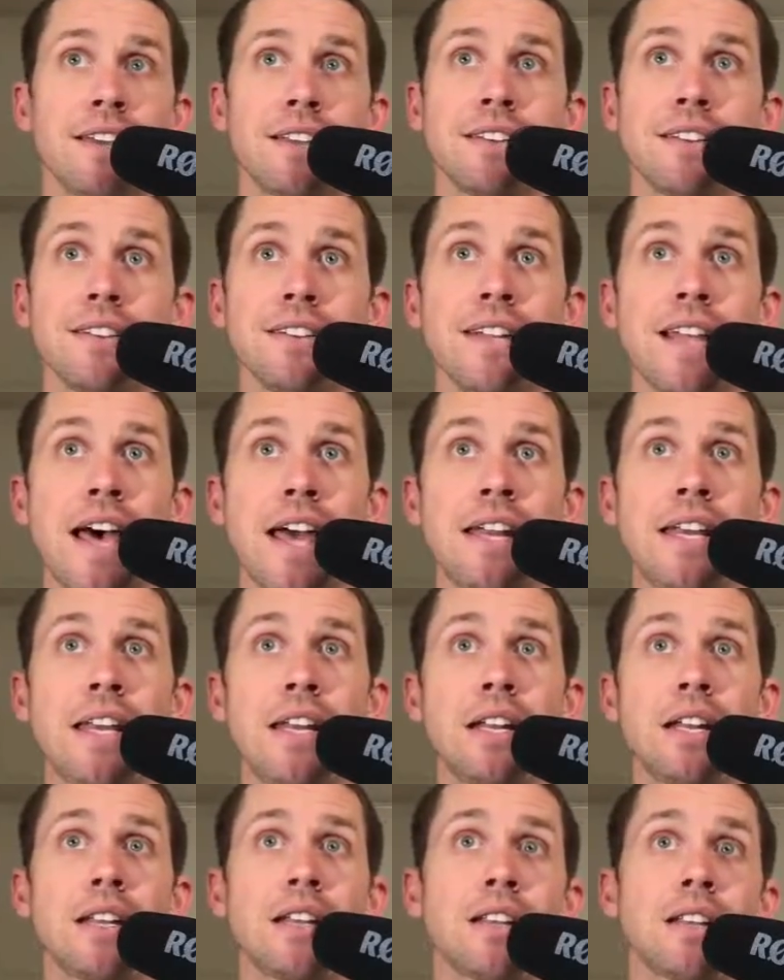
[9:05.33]

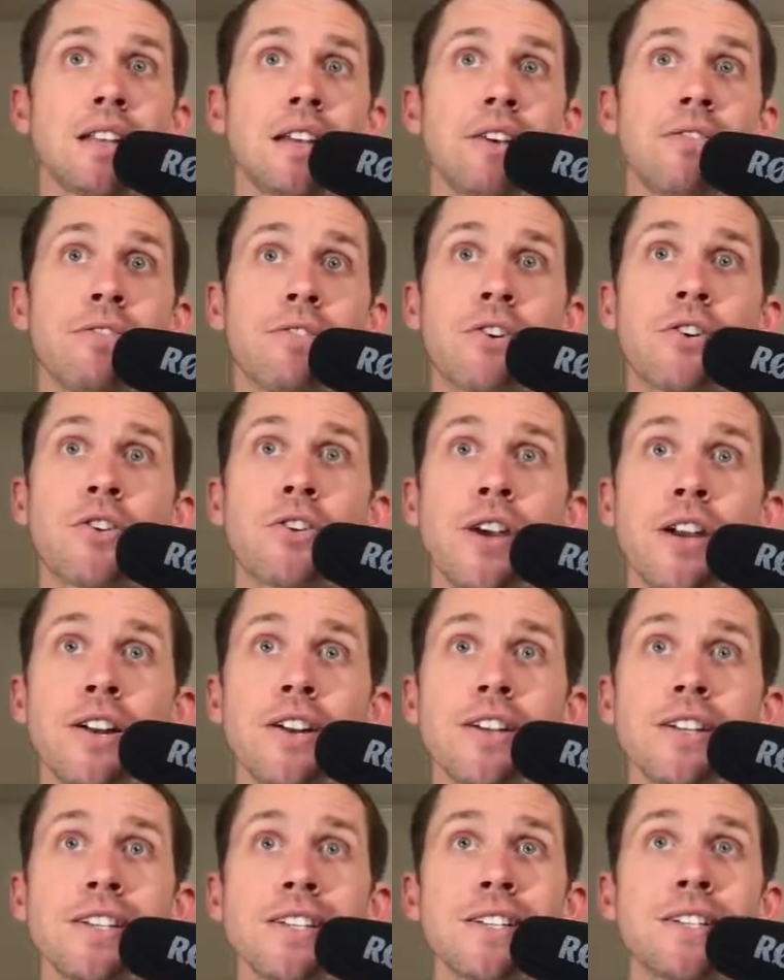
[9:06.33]
letting the
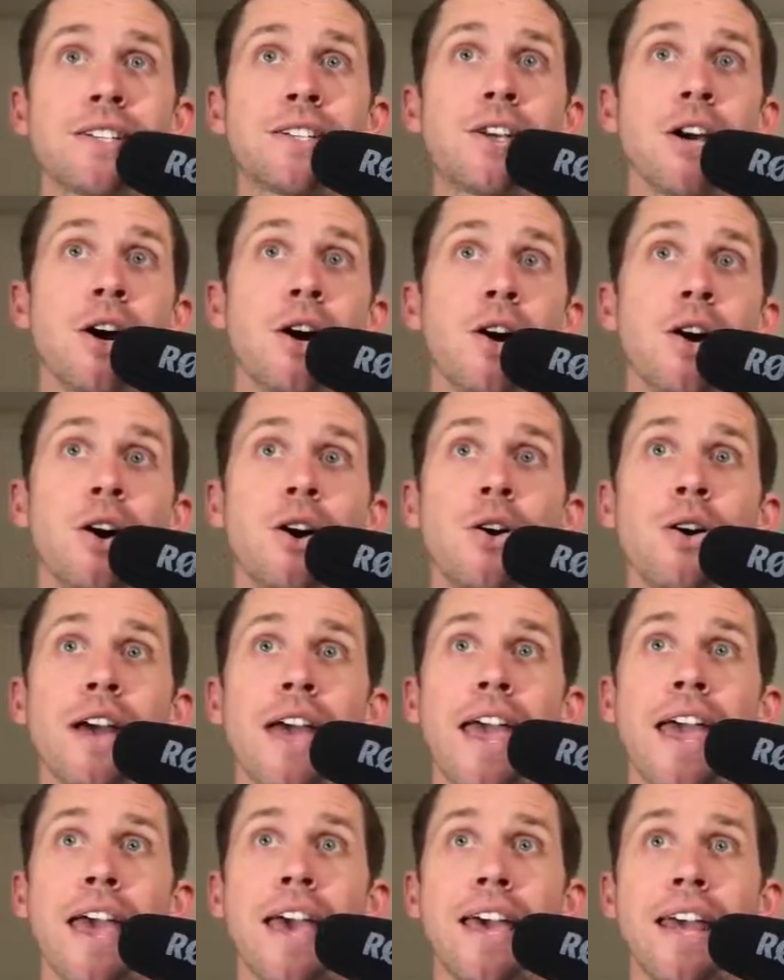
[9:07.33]
critters go,
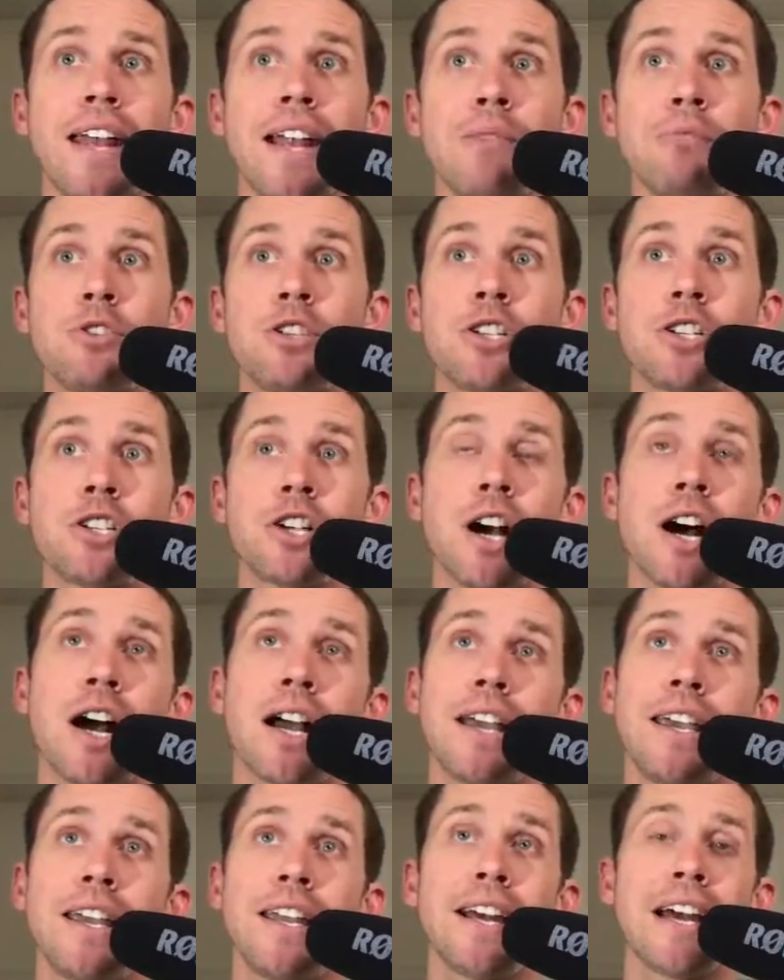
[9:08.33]
and I'm
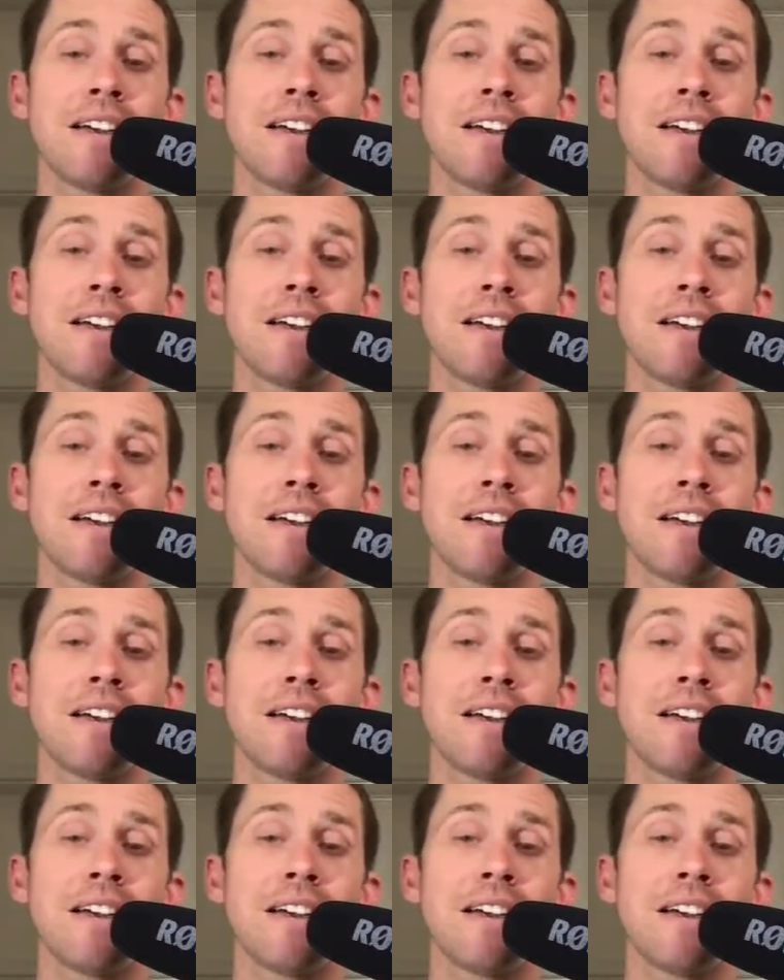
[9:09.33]
shocking.